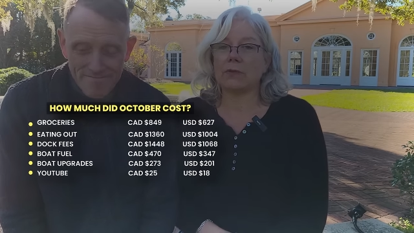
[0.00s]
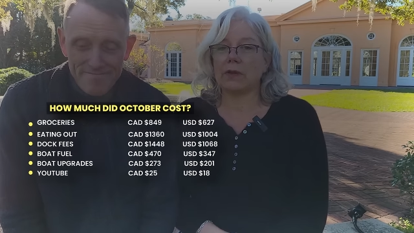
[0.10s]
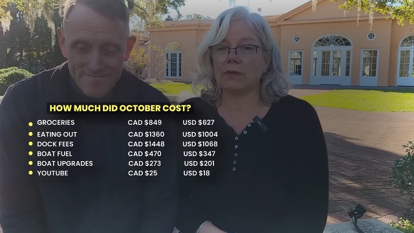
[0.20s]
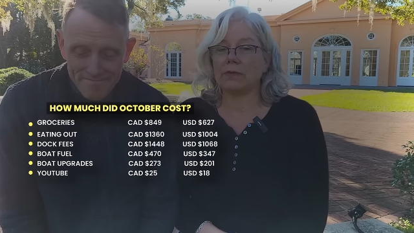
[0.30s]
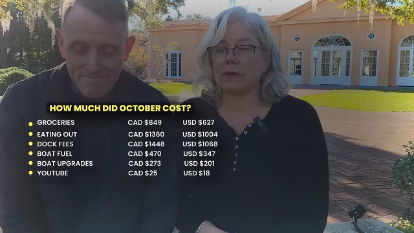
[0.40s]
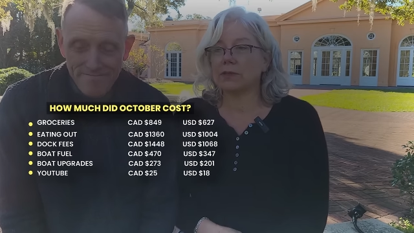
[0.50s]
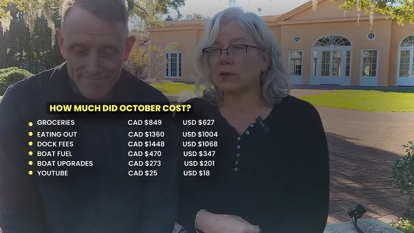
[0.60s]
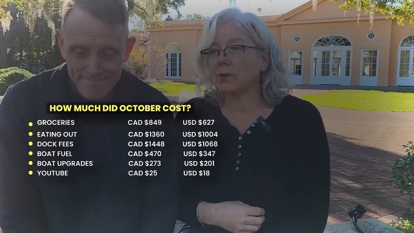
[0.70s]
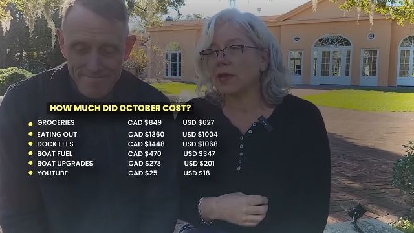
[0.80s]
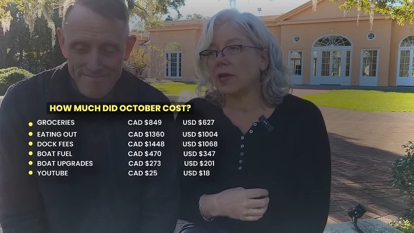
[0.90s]
Speaker 1: We
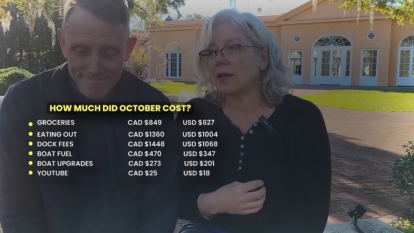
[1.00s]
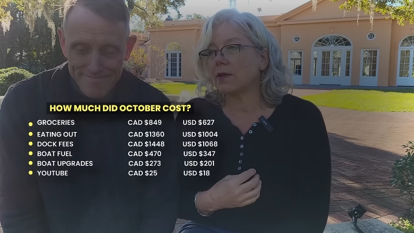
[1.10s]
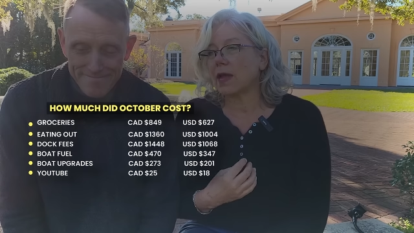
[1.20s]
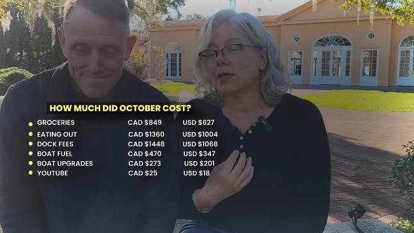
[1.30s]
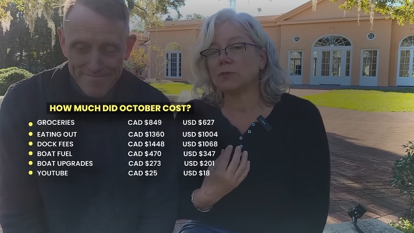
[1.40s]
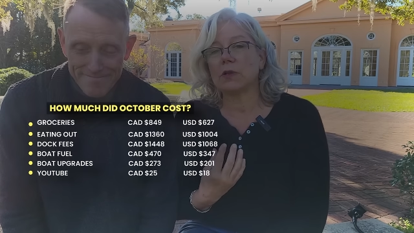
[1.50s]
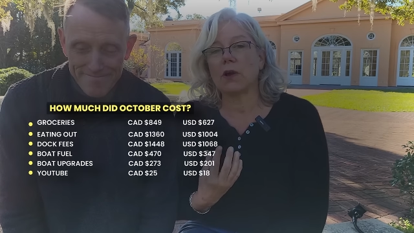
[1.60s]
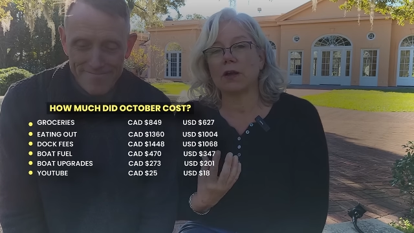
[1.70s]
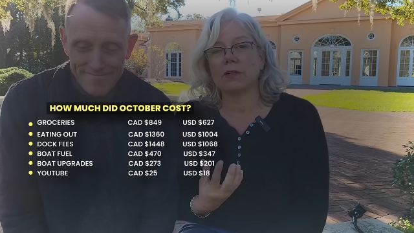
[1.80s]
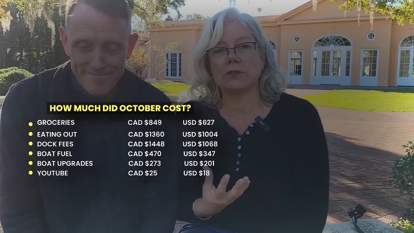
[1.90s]
so we as we
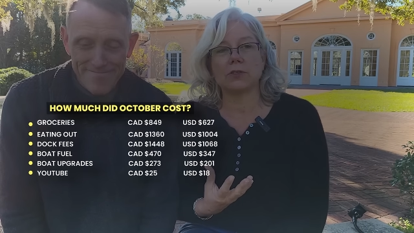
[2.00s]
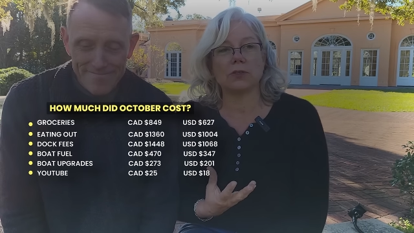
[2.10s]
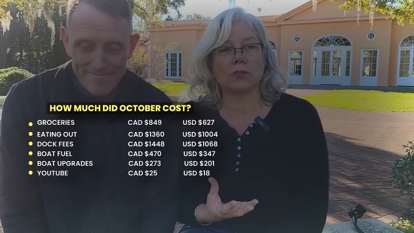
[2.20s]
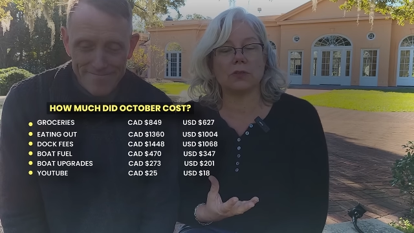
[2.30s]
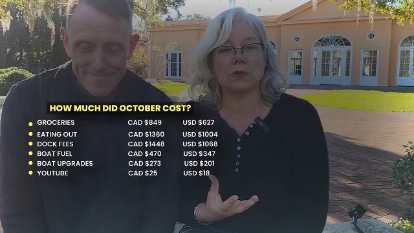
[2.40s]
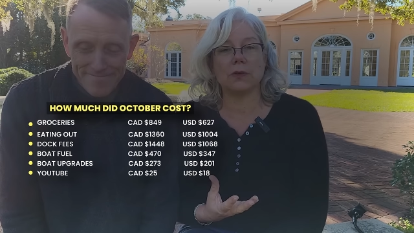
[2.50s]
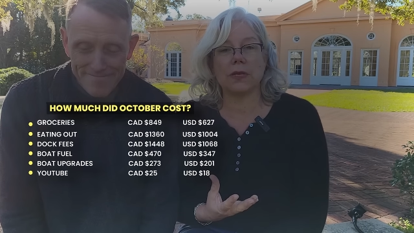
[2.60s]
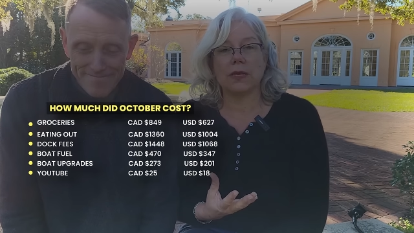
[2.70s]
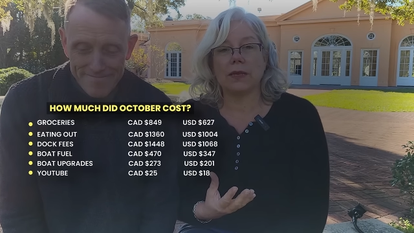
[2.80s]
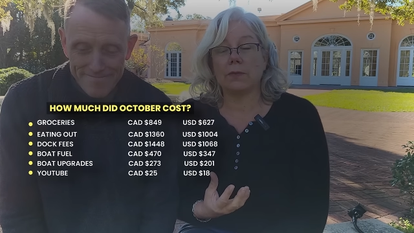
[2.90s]
got closer to
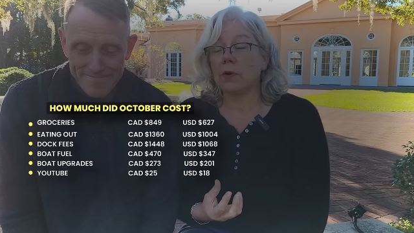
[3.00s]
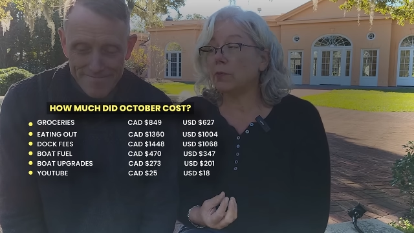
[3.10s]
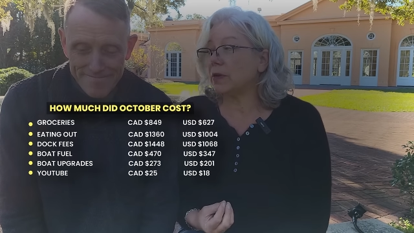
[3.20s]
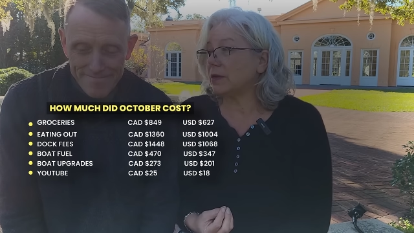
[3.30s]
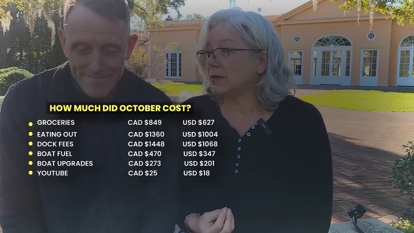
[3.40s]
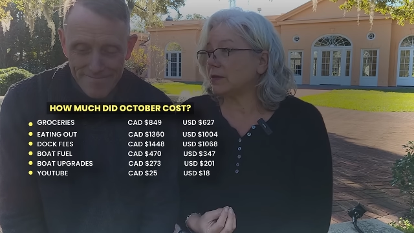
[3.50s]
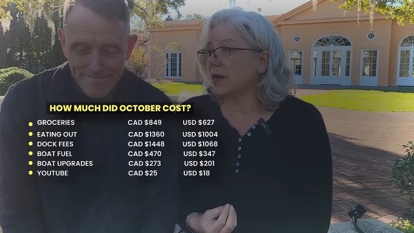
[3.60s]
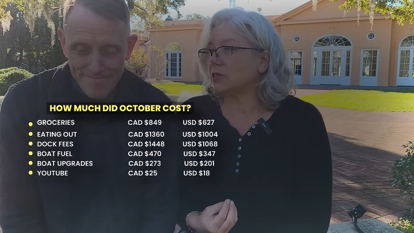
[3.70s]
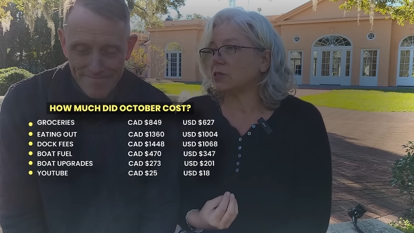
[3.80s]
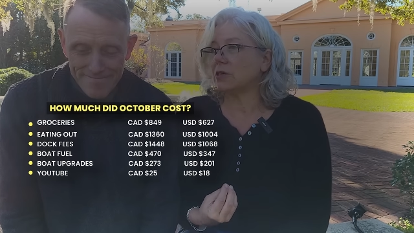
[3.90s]
Mobile,
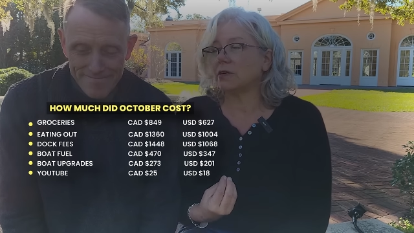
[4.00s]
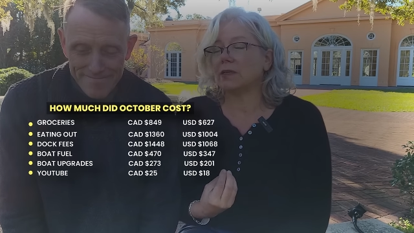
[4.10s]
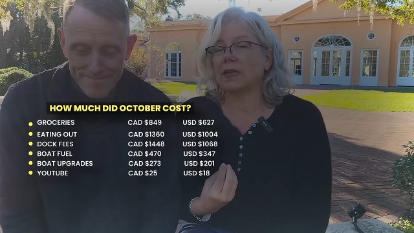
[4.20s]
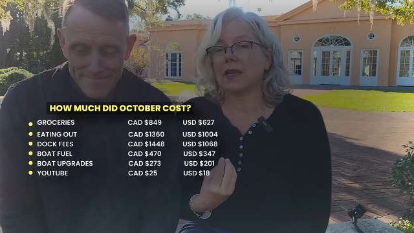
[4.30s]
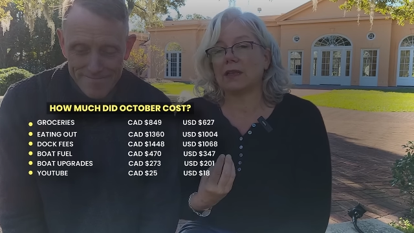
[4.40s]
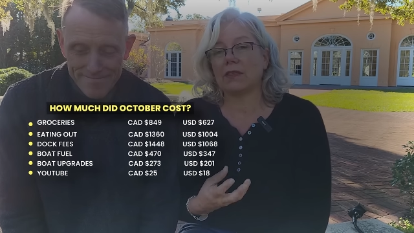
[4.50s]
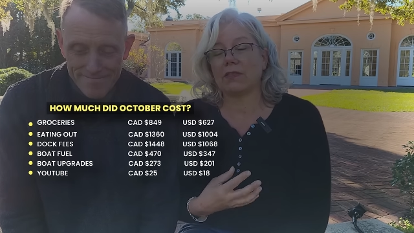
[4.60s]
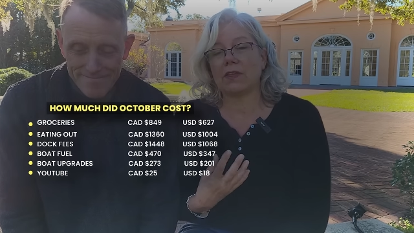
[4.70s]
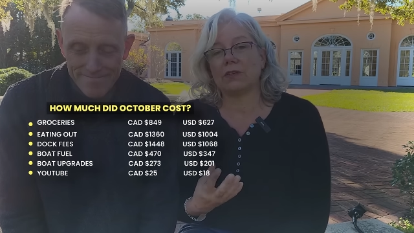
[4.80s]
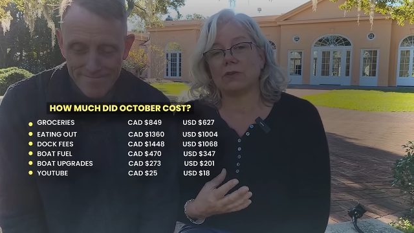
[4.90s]
I started getting the
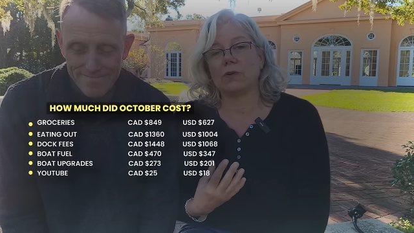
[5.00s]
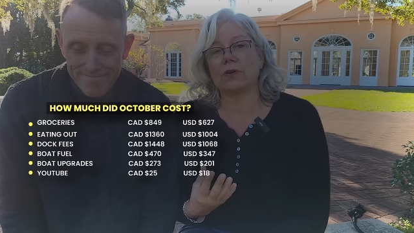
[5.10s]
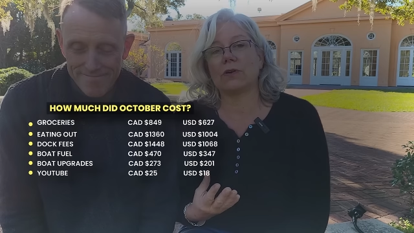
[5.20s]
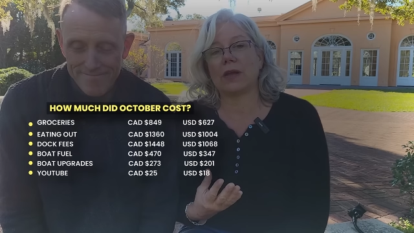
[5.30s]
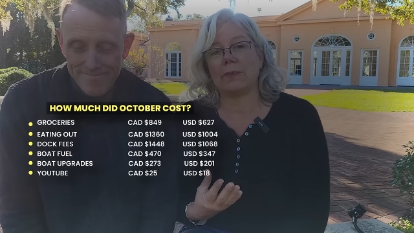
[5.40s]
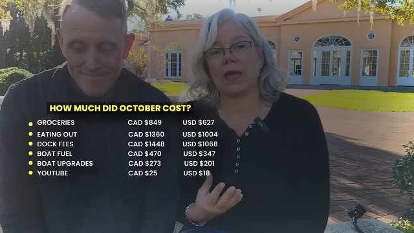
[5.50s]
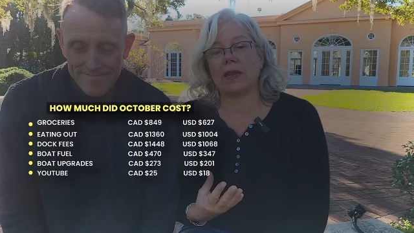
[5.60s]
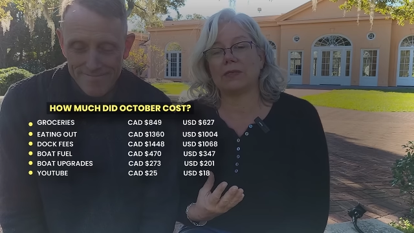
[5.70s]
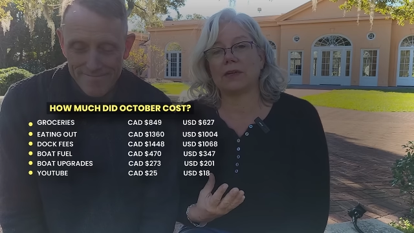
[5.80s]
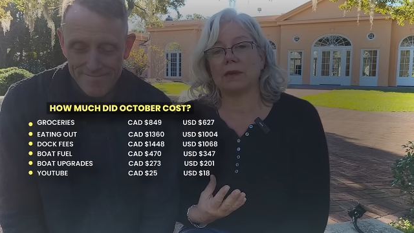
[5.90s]
things ordered up
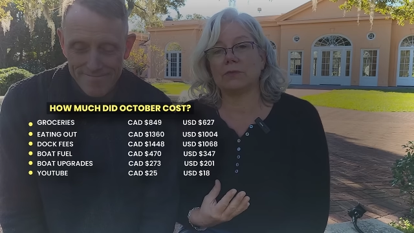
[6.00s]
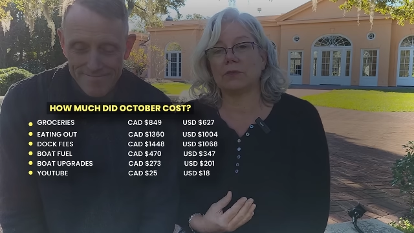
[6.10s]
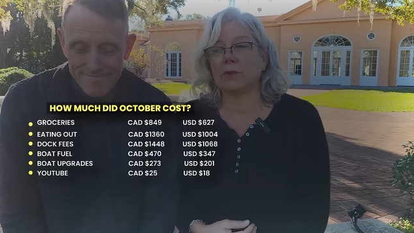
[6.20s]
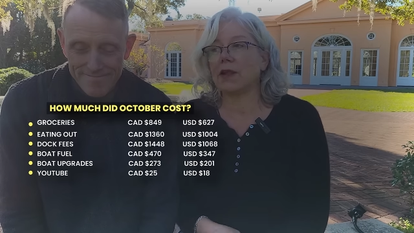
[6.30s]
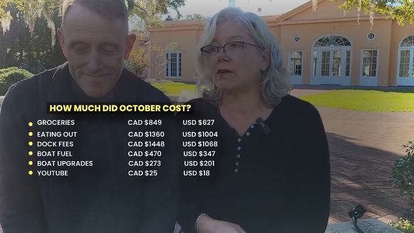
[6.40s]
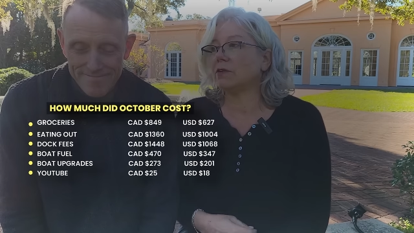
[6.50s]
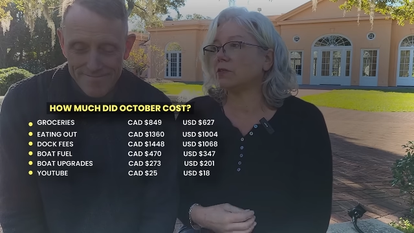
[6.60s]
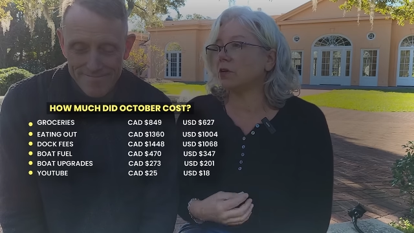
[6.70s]
ahead of time so we'd have it.